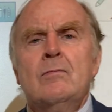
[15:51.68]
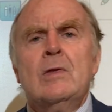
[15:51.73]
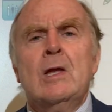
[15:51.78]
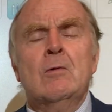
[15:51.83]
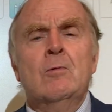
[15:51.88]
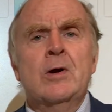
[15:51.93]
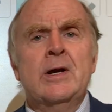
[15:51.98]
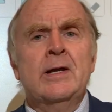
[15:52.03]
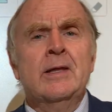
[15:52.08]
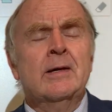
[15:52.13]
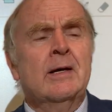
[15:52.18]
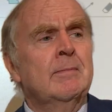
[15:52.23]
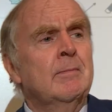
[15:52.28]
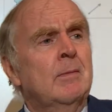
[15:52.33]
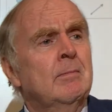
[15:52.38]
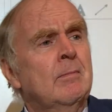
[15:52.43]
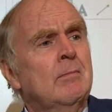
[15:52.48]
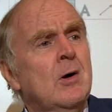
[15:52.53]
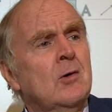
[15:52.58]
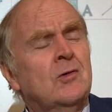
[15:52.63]

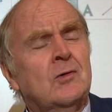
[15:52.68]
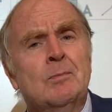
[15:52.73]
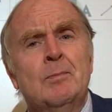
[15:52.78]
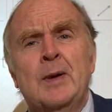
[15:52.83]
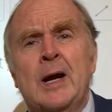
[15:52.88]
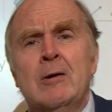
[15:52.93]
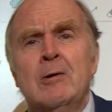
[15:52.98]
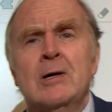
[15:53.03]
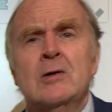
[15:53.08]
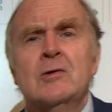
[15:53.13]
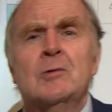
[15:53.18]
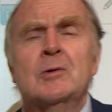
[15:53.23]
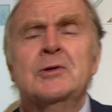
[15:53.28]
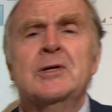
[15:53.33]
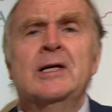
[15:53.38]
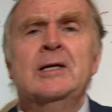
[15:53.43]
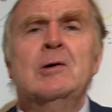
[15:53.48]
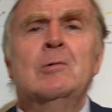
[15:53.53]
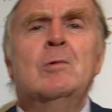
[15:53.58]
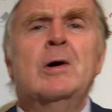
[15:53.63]
Most parents will
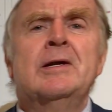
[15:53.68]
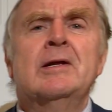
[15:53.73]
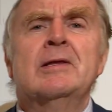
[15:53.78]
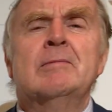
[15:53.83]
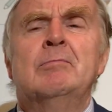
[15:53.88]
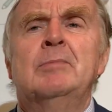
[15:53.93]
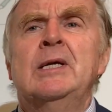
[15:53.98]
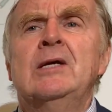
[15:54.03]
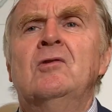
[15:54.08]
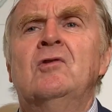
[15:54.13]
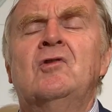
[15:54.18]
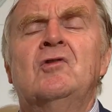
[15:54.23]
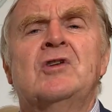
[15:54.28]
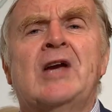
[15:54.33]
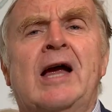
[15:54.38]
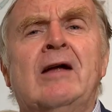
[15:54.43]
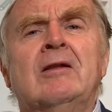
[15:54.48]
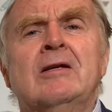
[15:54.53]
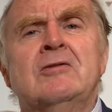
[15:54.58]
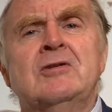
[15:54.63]
tell you one of the biggest
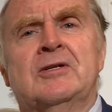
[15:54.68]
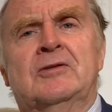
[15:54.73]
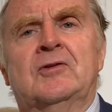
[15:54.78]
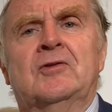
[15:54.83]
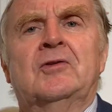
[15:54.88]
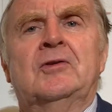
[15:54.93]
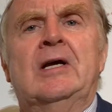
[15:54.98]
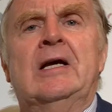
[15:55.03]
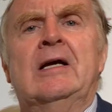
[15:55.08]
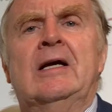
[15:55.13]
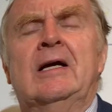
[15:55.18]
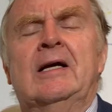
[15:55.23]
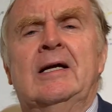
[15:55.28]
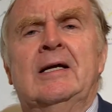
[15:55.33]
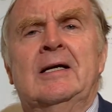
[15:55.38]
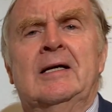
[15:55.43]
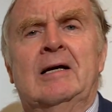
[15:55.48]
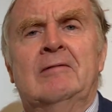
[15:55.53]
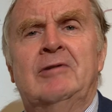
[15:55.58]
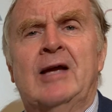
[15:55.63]
challenges
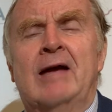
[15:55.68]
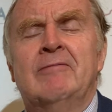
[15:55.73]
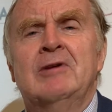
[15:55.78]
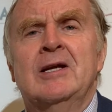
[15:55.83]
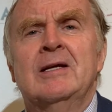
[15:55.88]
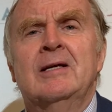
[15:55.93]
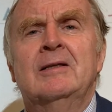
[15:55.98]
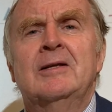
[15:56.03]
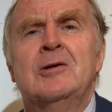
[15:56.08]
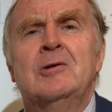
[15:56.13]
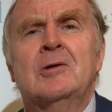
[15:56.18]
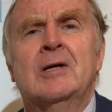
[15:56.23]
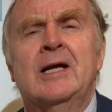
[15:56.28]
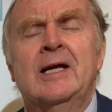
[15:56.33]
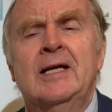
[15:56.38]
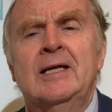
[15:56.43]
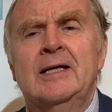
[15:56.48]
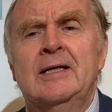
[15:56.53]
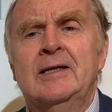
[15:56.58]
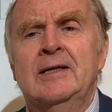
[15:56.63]
of having a little
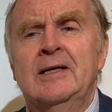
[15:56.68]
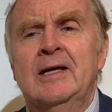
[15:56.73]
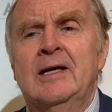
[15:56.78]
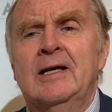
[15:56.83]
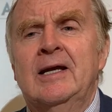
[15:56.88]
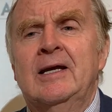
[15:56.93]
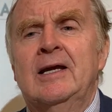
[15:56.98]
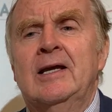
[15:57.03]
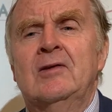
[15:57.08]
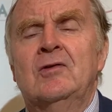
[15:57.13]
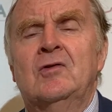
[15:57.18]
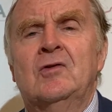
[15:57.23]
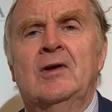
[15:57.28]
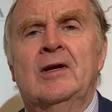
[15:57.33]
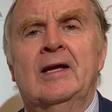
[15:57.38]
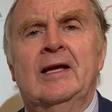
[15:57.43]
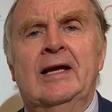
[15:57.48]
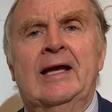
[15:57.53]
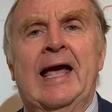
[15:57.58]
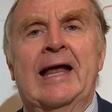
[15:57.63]
kid is
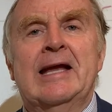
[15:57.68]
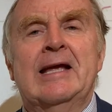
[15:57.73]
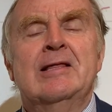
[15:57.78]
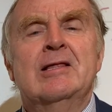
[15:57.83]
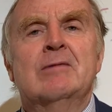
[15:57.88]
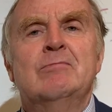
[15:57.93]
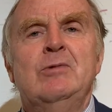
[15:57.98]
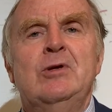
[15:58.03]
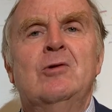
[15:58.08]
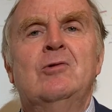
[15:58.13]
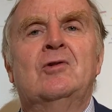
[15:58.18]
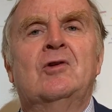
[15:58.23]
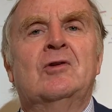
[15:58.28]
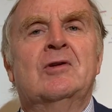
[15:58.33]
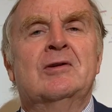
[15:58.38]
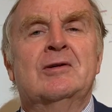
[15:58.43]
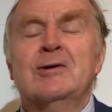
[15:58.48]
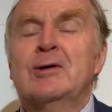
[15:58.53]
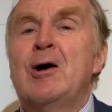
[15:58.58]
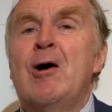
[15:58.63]
getting them
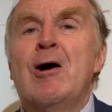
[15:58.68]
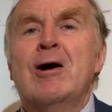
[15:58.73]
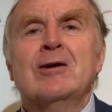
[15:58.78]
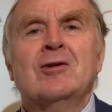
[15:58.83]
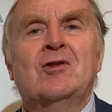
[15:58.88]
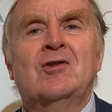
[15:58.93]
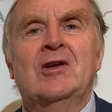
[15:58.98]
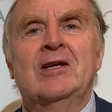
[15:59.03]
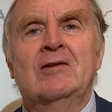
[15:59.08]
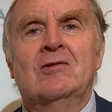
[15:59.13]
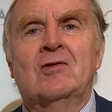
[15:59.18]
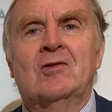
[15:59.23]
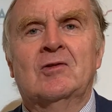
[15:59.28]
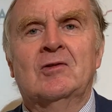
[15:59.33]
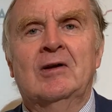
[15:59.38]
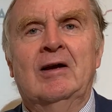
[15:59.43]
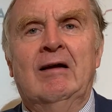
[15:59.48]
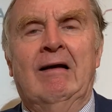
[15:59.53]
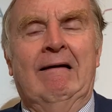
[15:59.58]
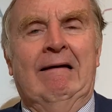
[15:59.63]
used to car seats.
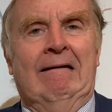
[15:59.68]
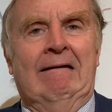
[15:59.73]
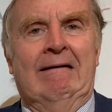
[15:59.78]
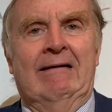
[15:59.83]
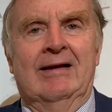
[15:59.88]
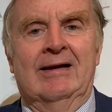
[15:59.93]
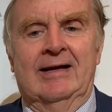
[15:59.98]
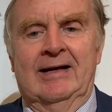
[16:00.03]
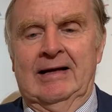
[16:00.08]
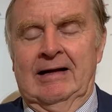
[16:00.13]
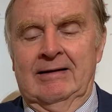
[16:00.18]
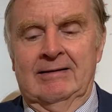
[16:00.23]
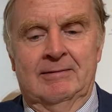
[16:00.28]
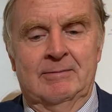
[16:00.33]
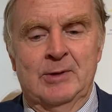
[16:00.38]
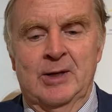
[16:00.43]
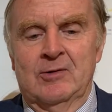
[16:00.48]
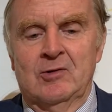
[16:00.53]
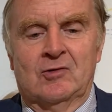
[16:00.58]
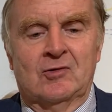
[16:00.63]

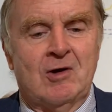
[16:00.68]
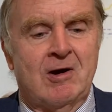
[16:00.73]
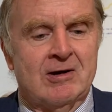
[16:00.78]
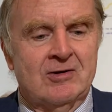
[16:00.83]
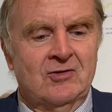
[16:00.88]
Those car